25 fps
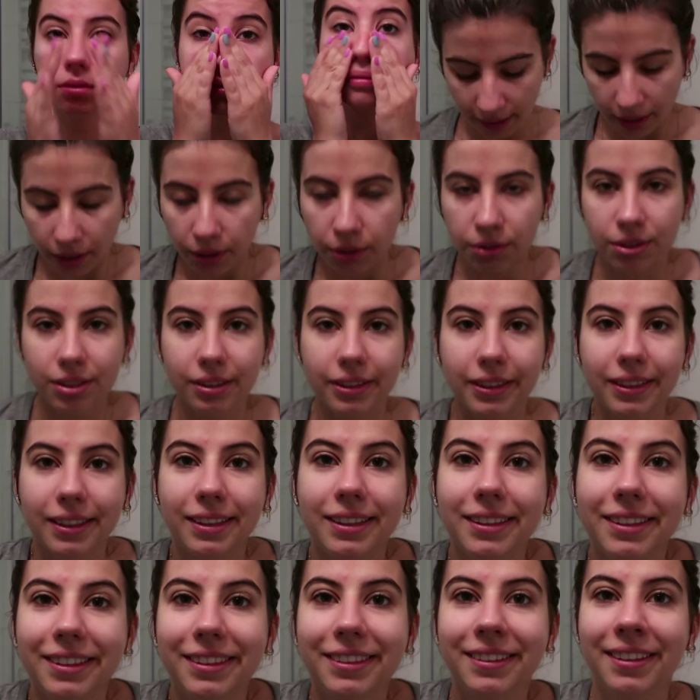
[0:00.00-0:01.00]
Now,
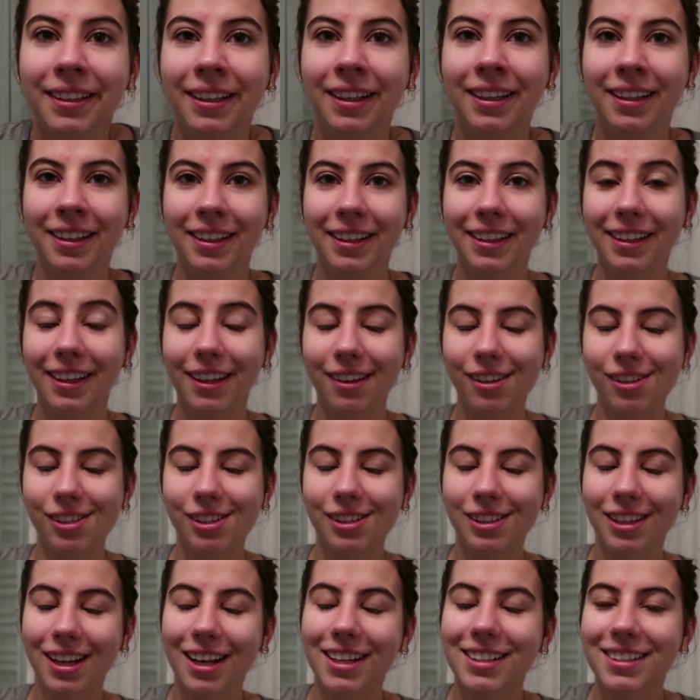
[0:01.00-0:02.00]
since
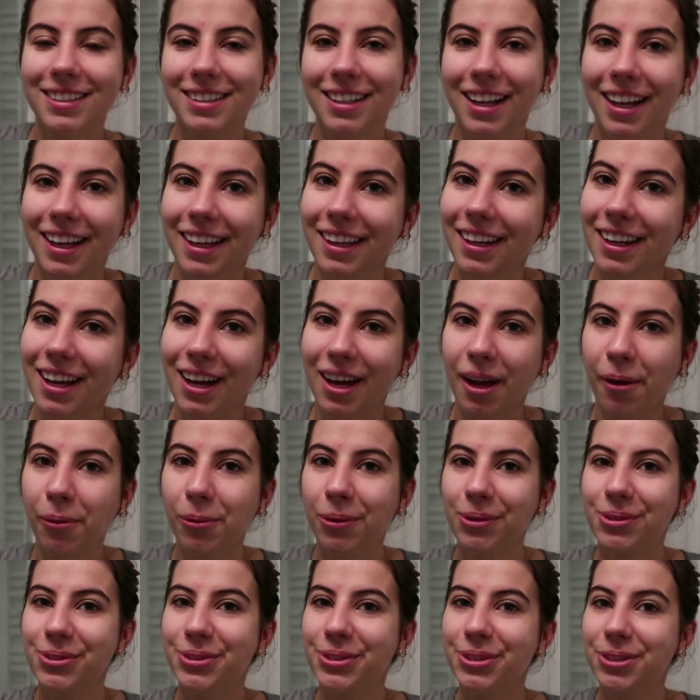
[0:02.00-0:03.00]
last night
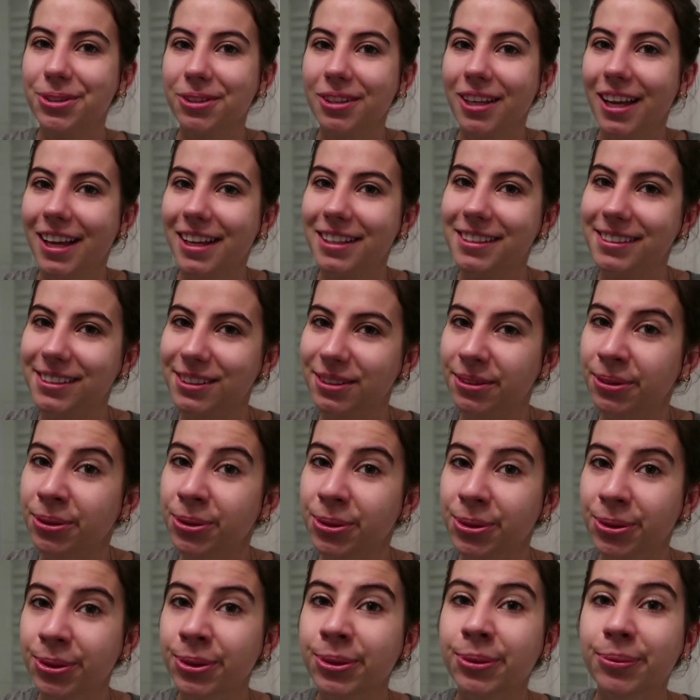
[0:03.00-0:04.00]
I was still lazy
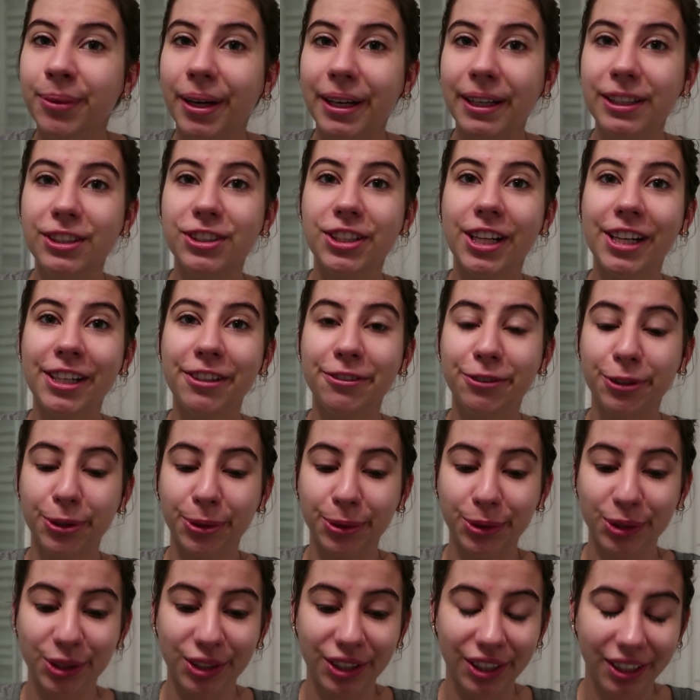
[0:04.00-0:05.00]
to do my jade
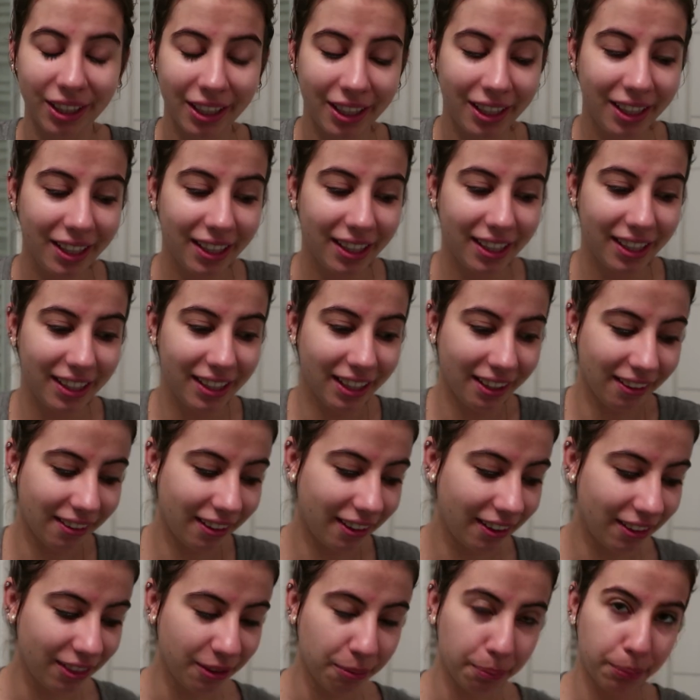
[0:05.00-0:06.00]
roller and
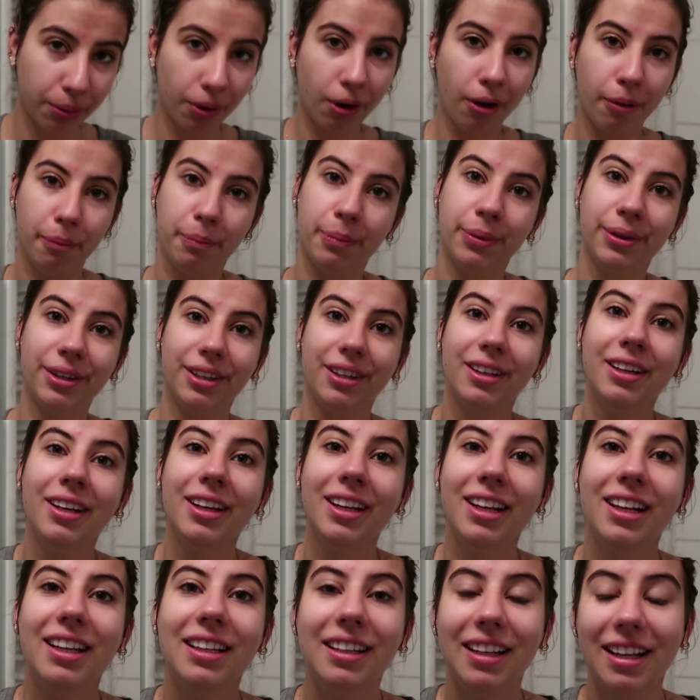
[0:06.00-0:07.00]
like the proper
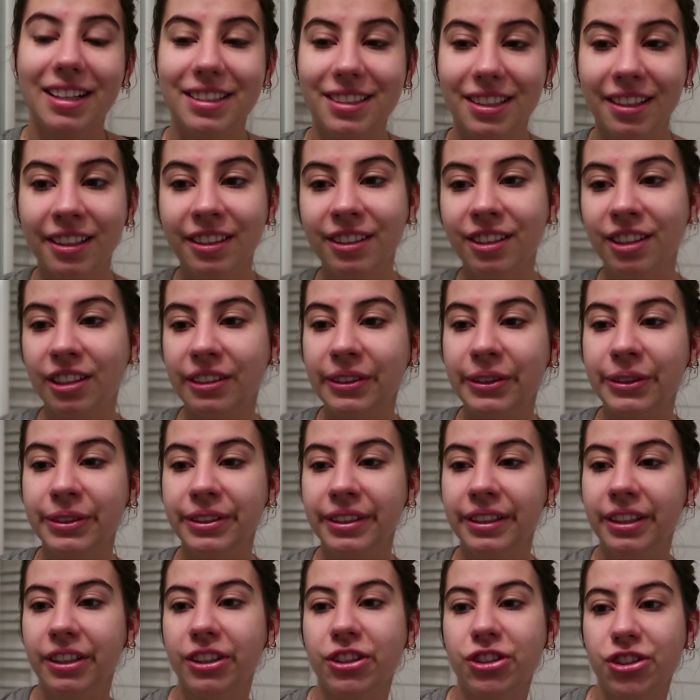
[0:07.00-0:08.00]
night skincare
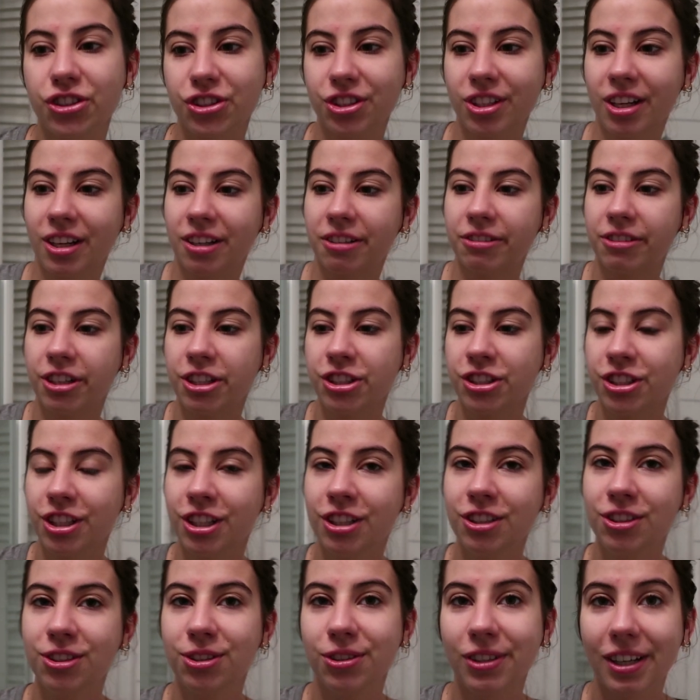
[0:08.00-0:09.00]
routine and just kind of rushed
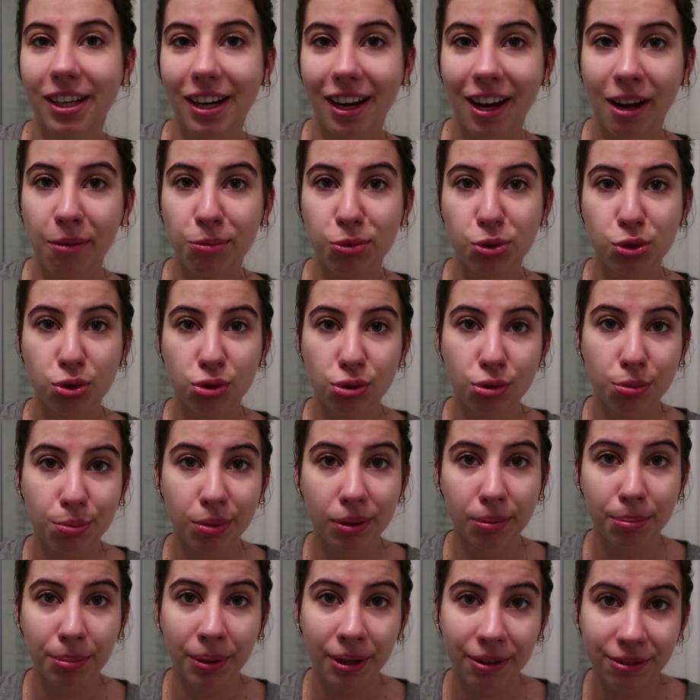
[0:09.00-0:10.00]
into it, I'm
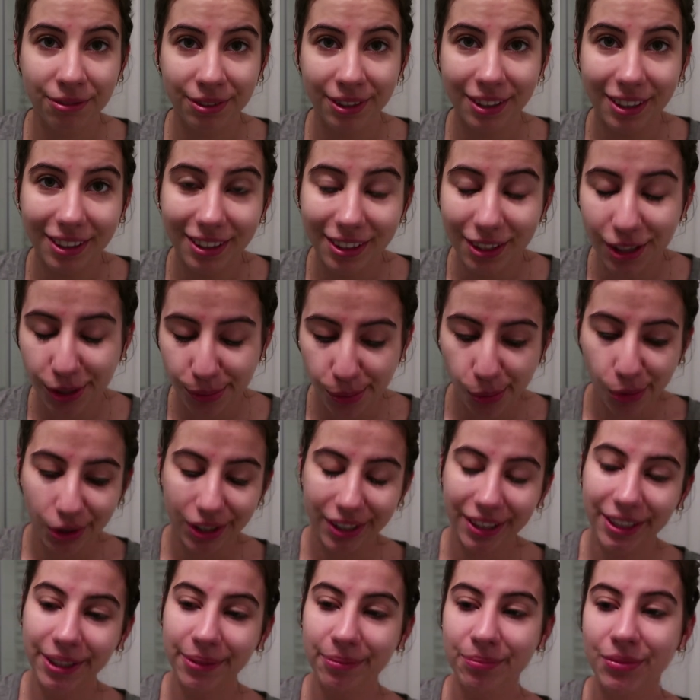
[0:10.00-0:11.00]
super puffy this
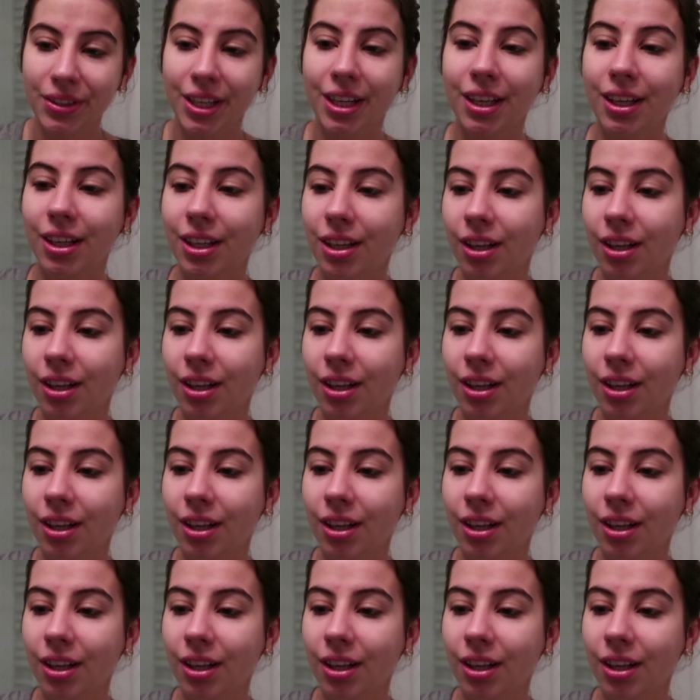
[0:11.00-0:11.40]
morning.